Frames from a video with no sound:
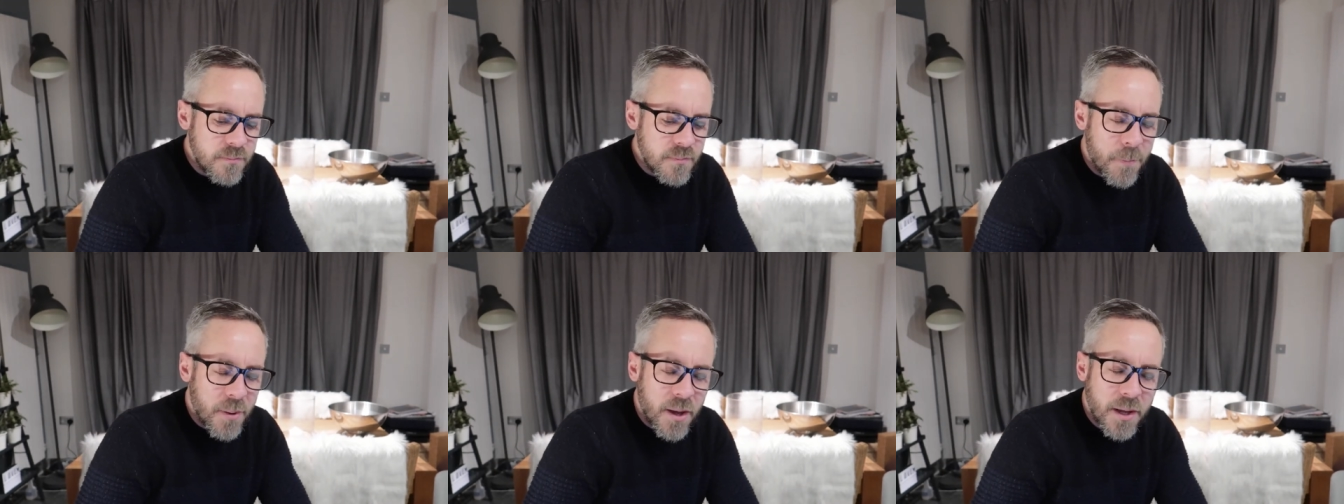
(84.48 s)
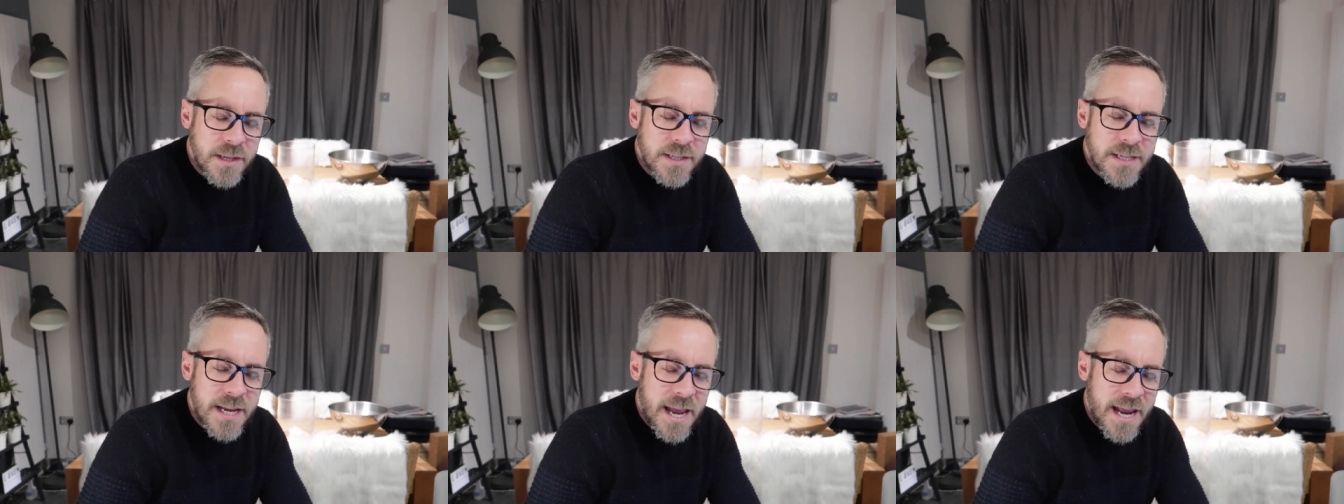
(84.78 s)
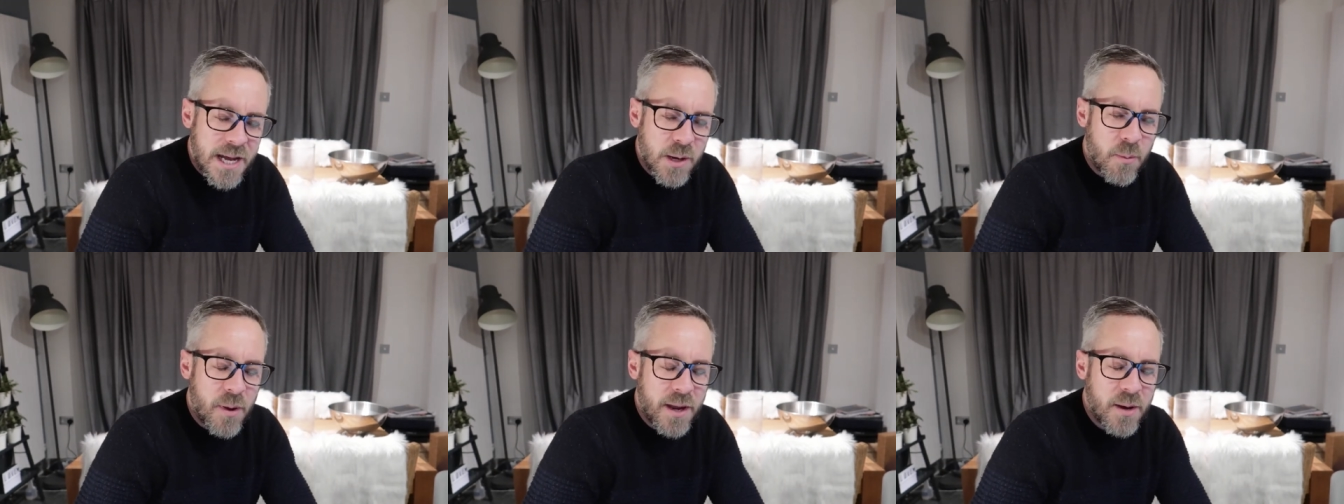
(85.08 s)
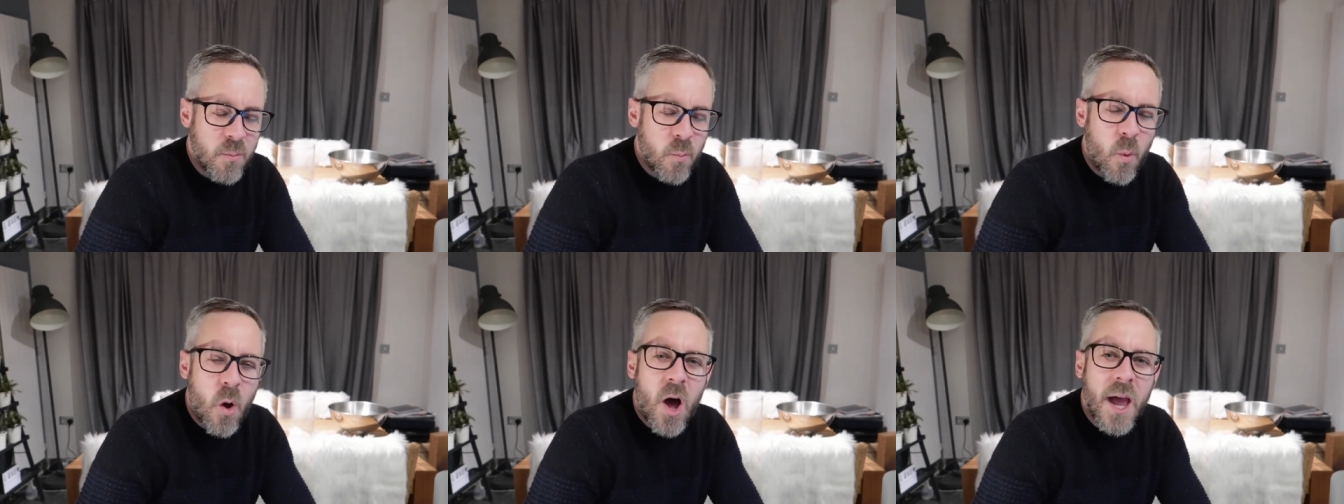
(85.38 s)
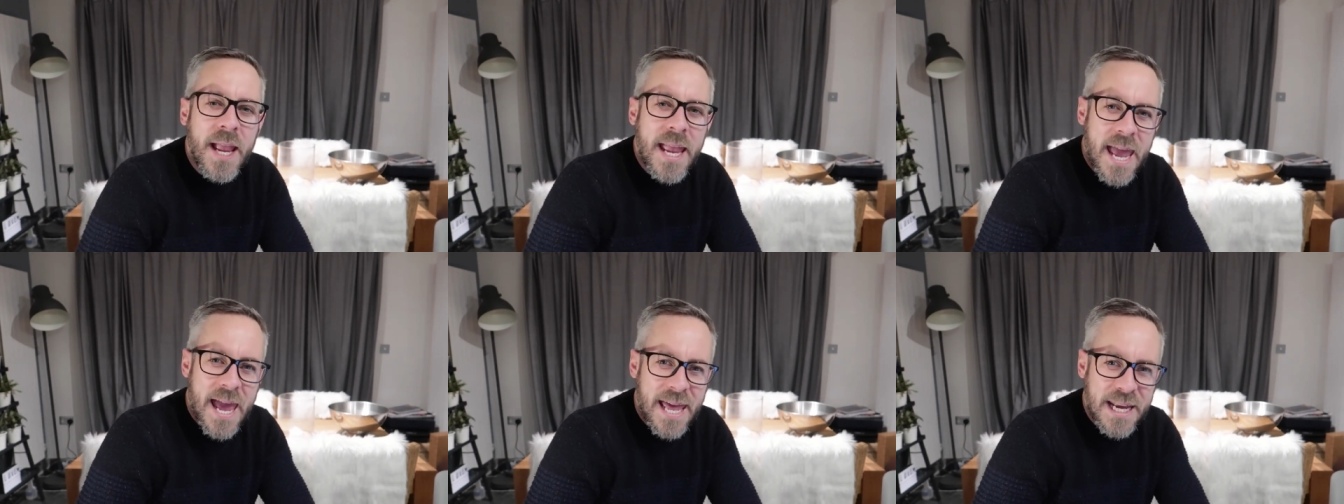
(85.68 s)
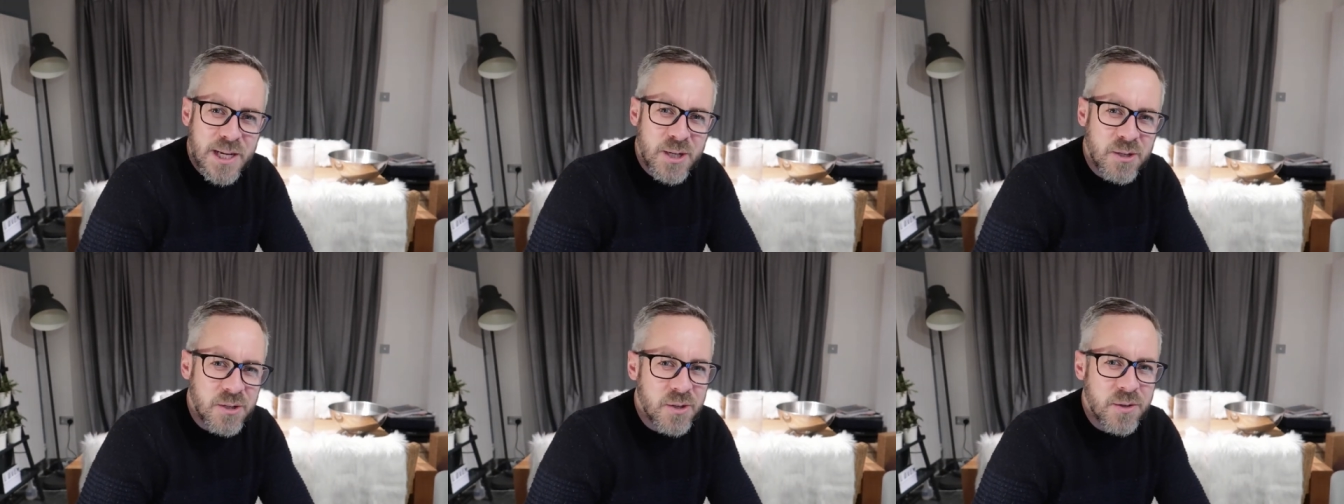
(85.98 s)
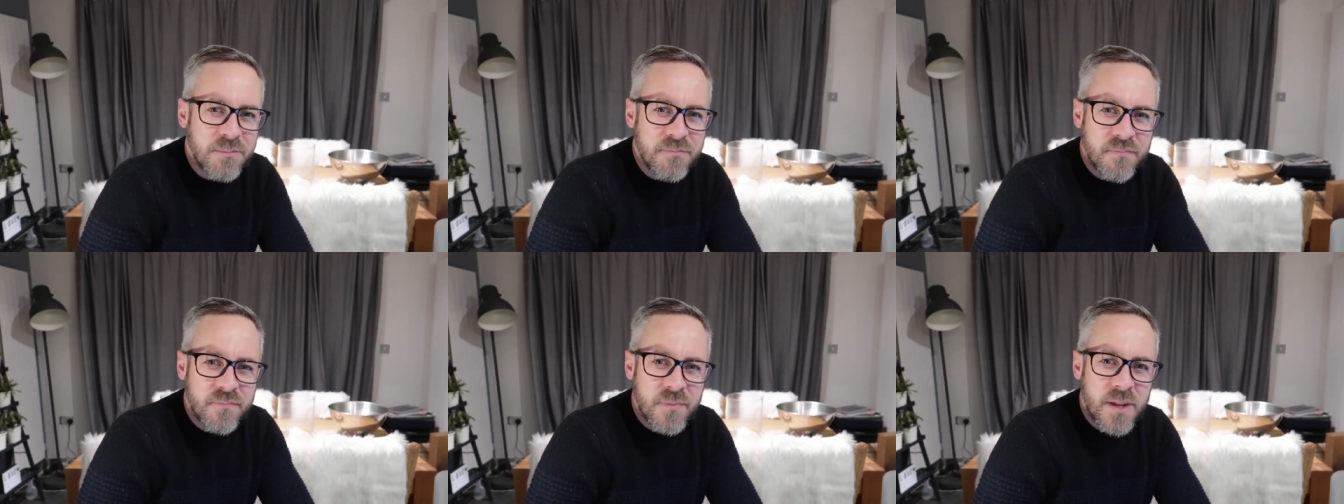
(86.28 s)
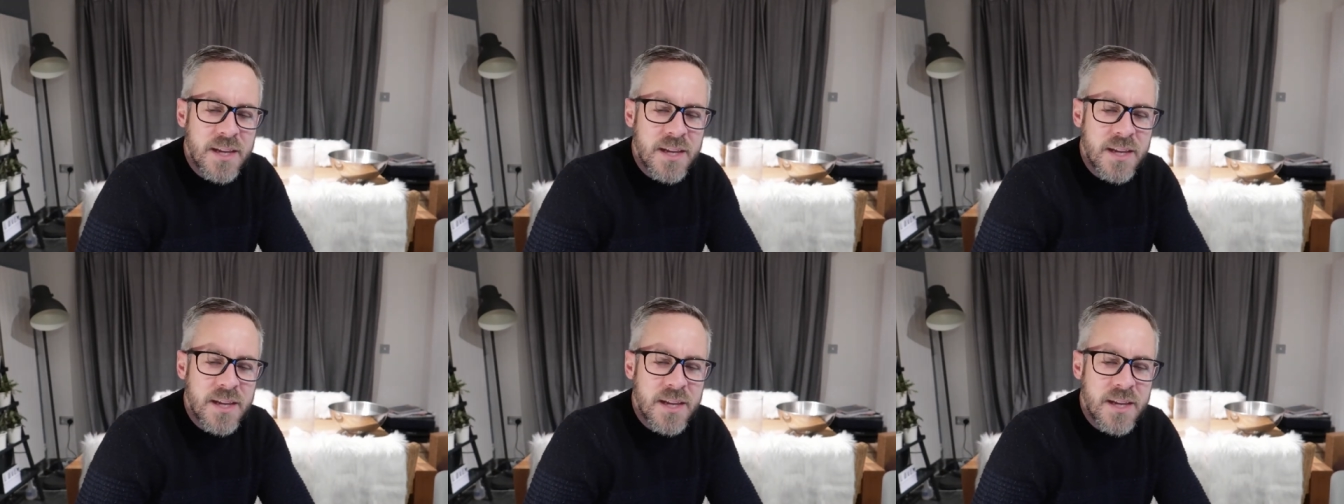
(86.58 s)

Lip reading: But anyway, what I can do